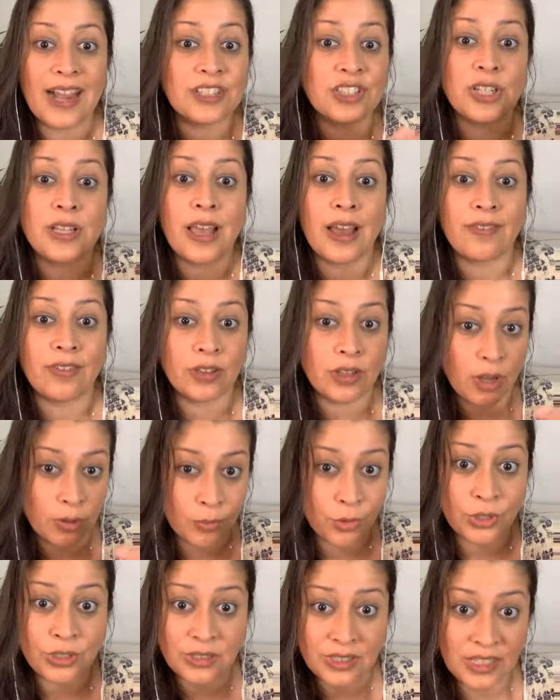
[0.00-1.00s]
actually have a
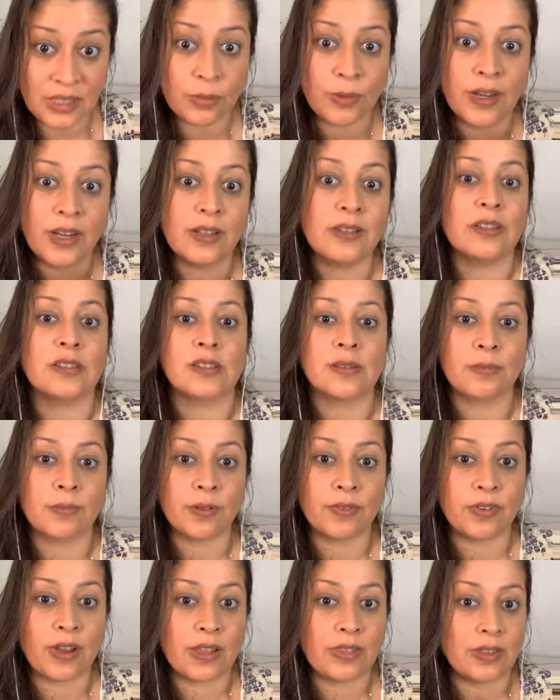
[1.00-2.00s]
lot more leeway on the
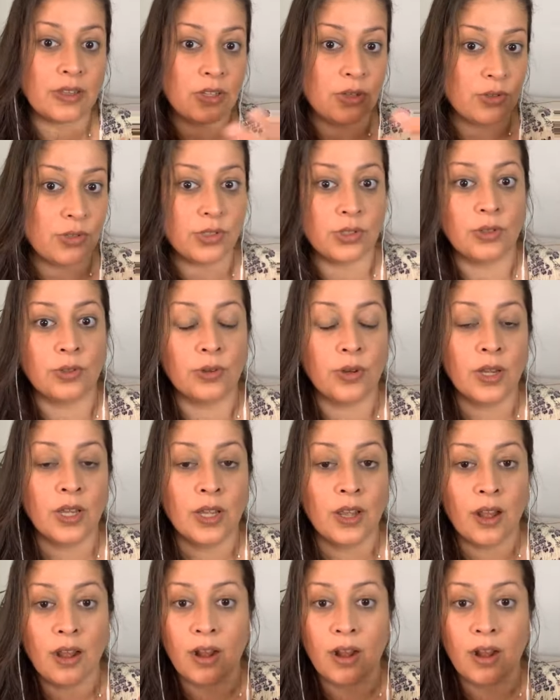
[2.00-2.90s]
simplified than you do